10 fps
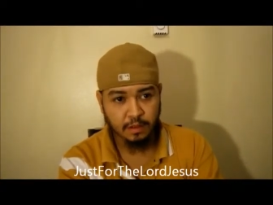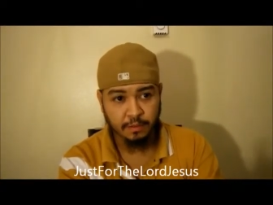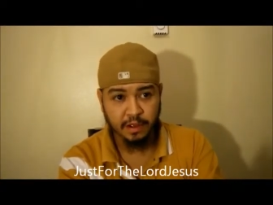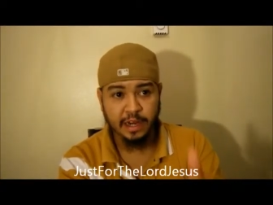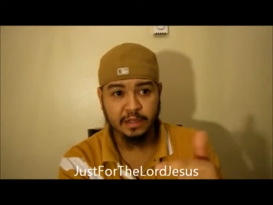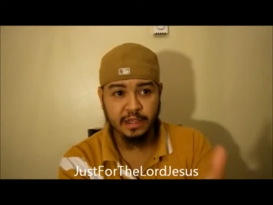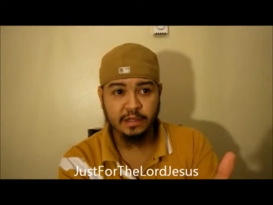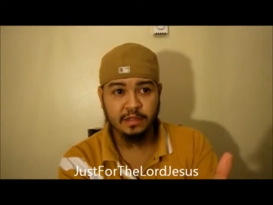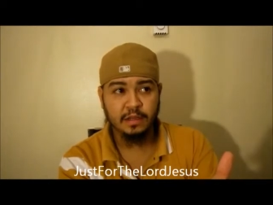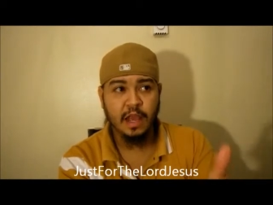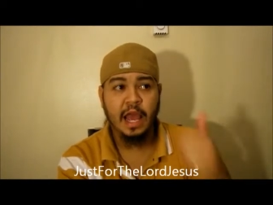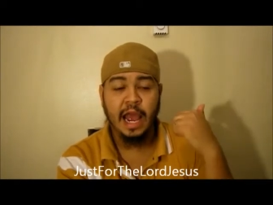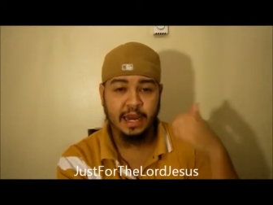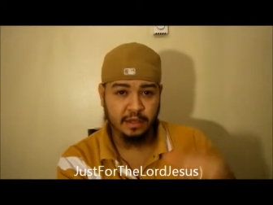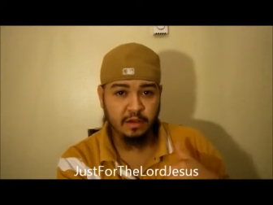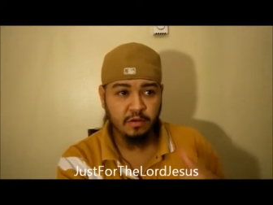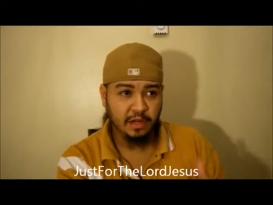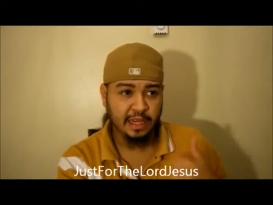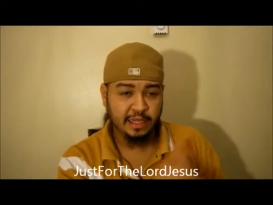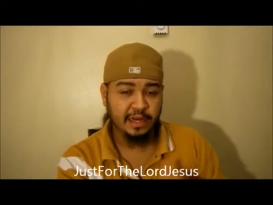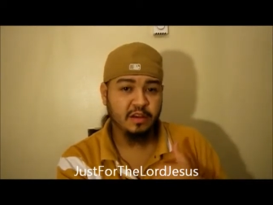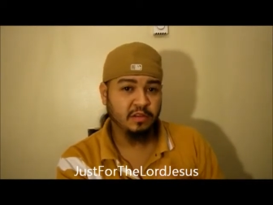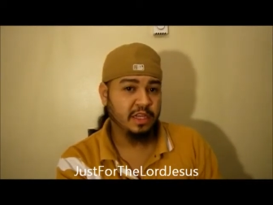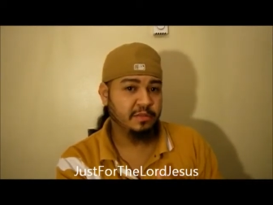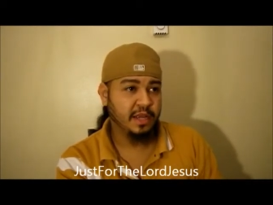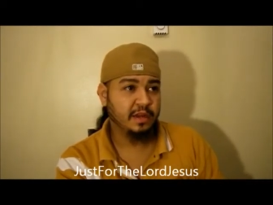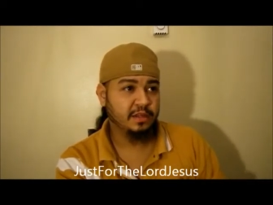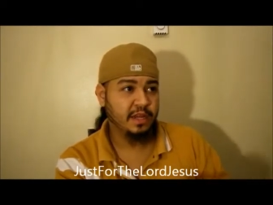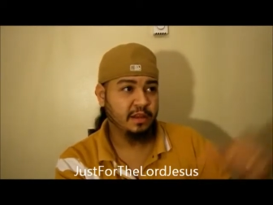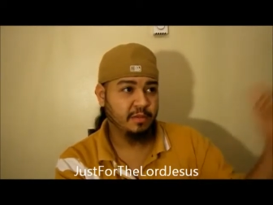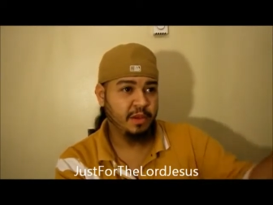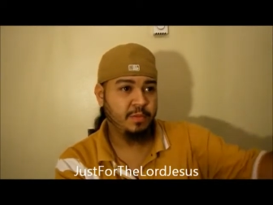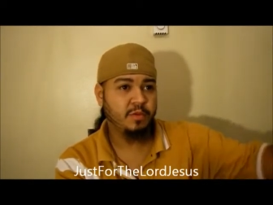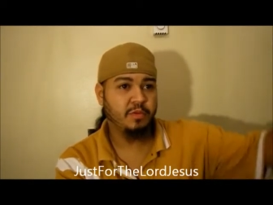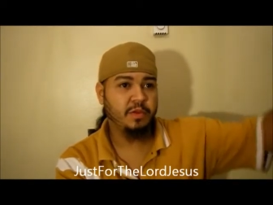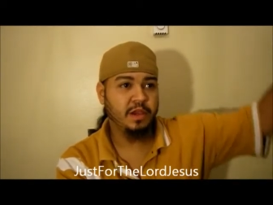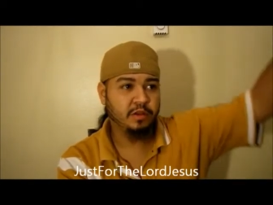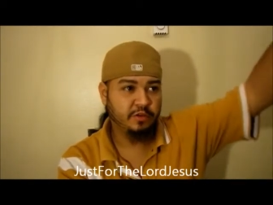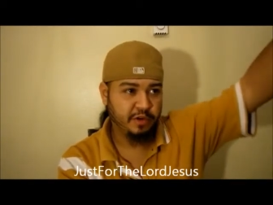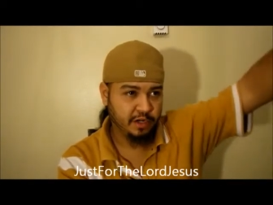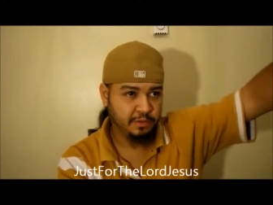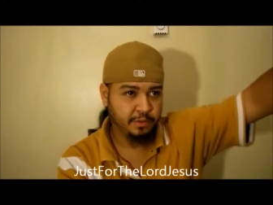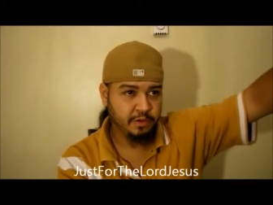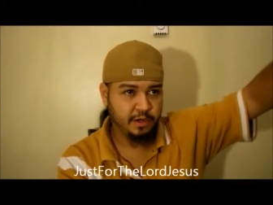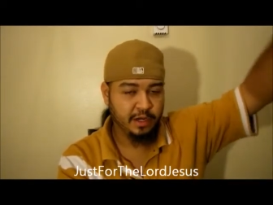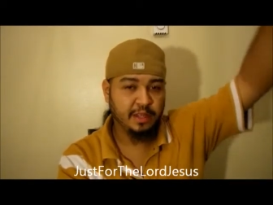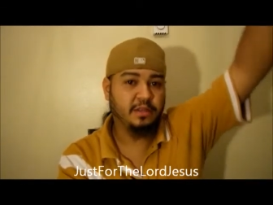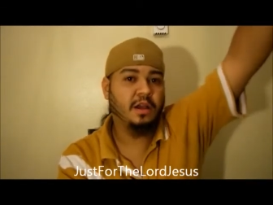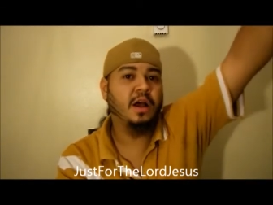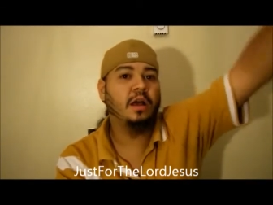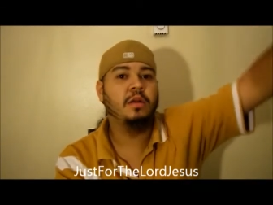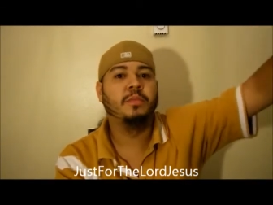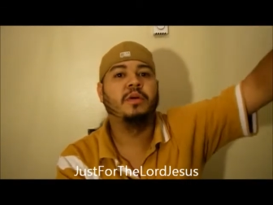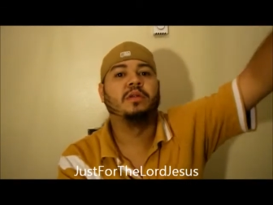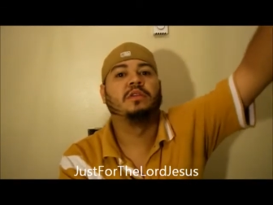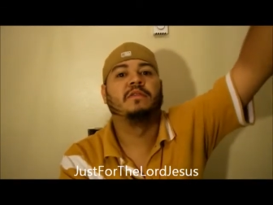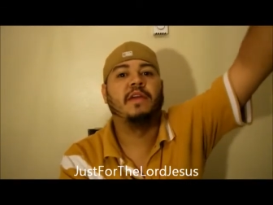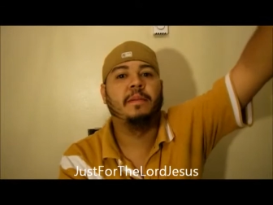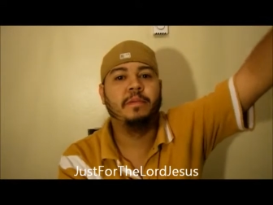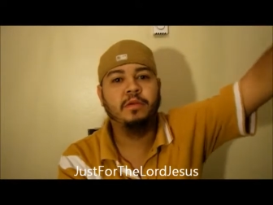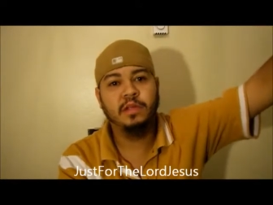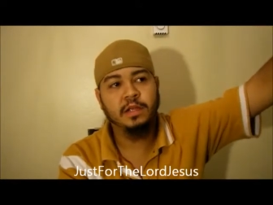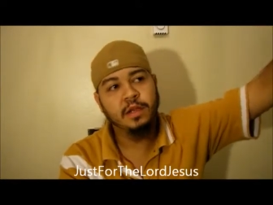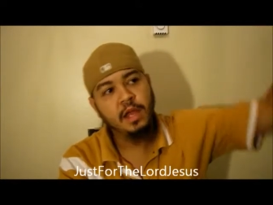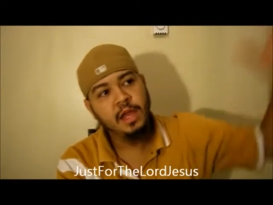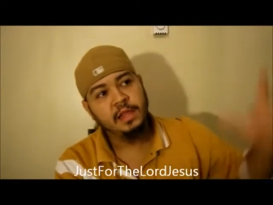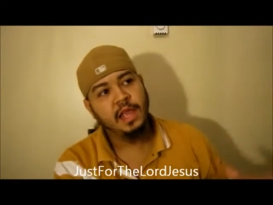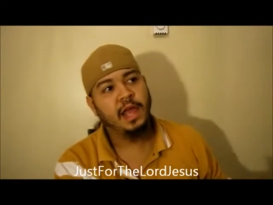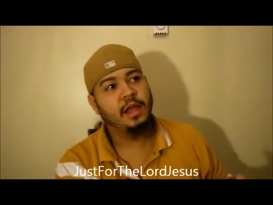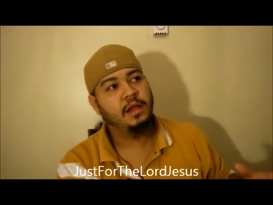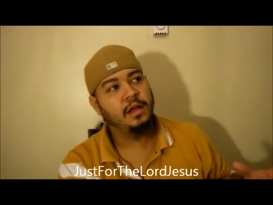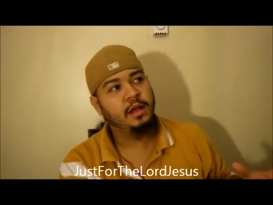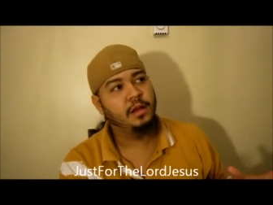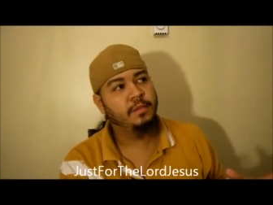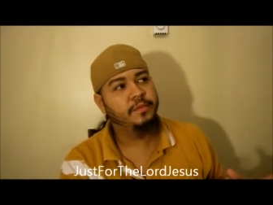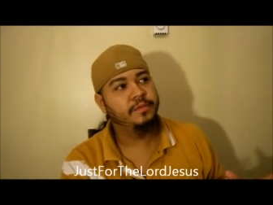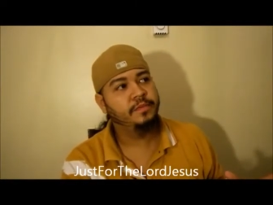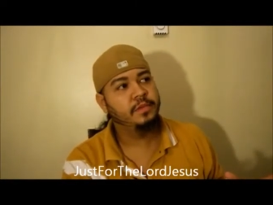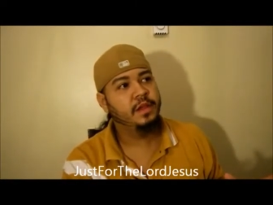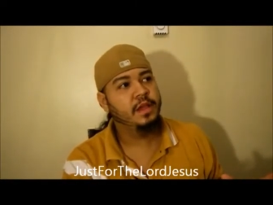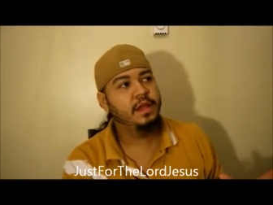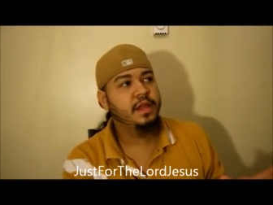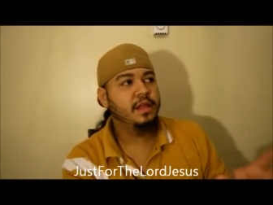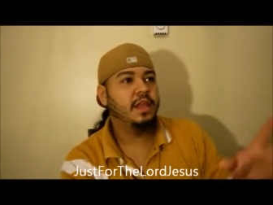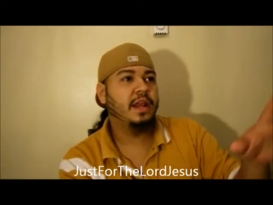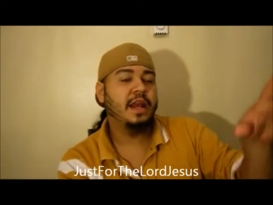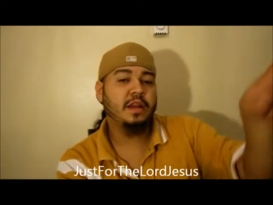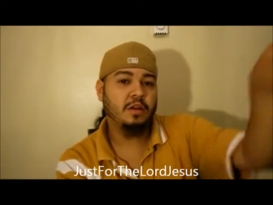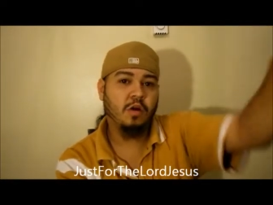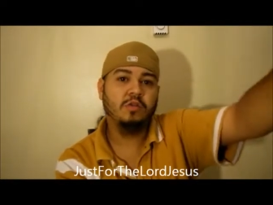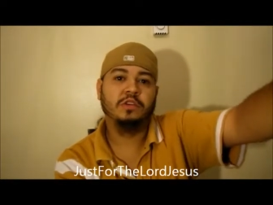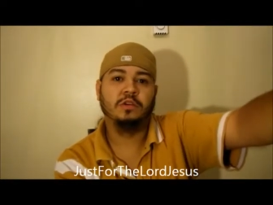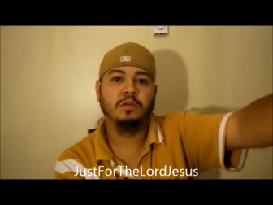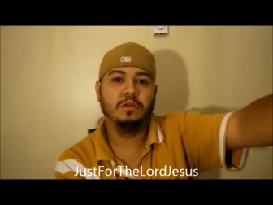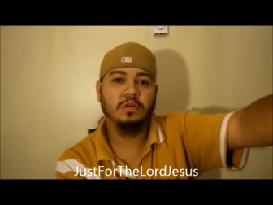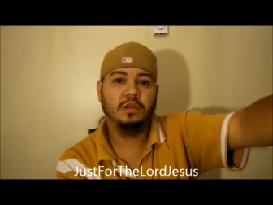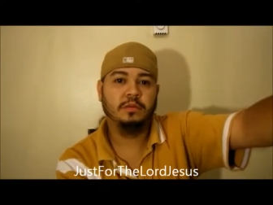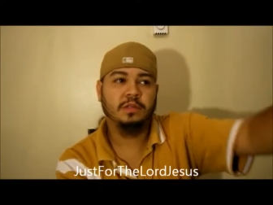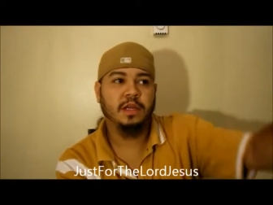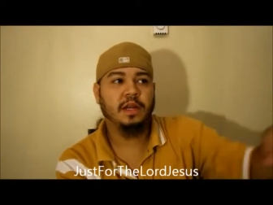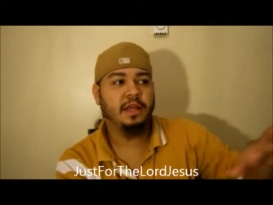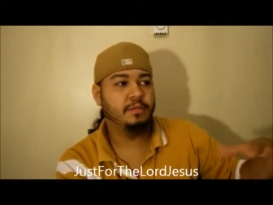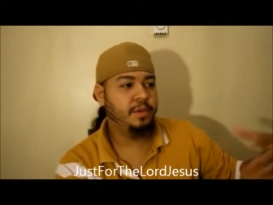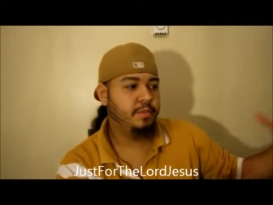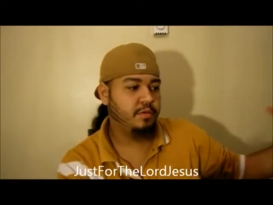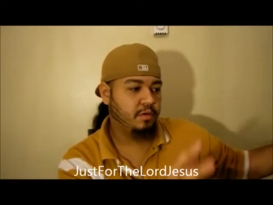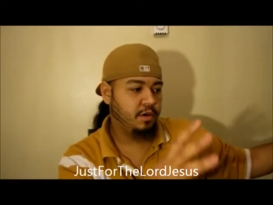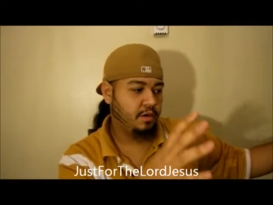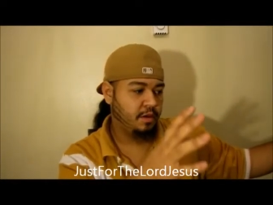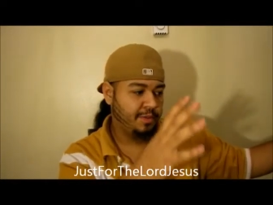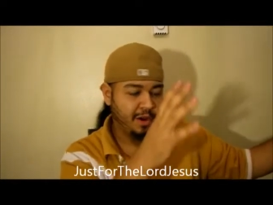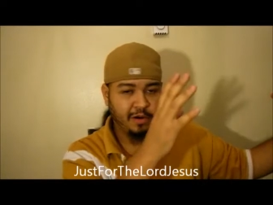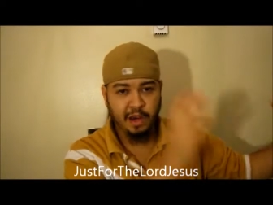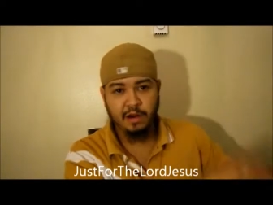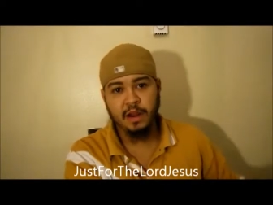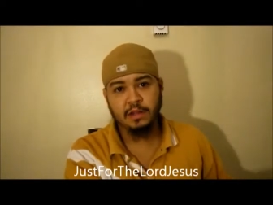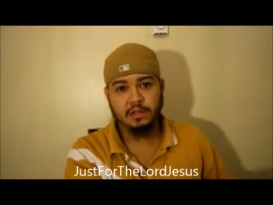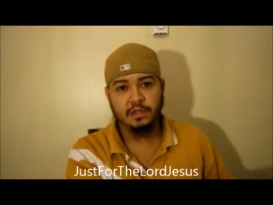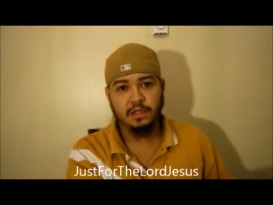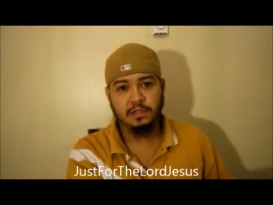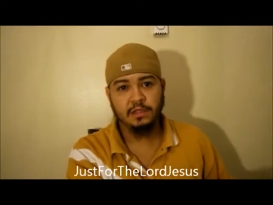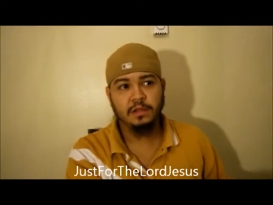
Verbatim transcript: But I did know deep down inside that people were being transported into other parts of that building that that I didn't go to. You know what I'm saying? Like, people were appearing here next to us,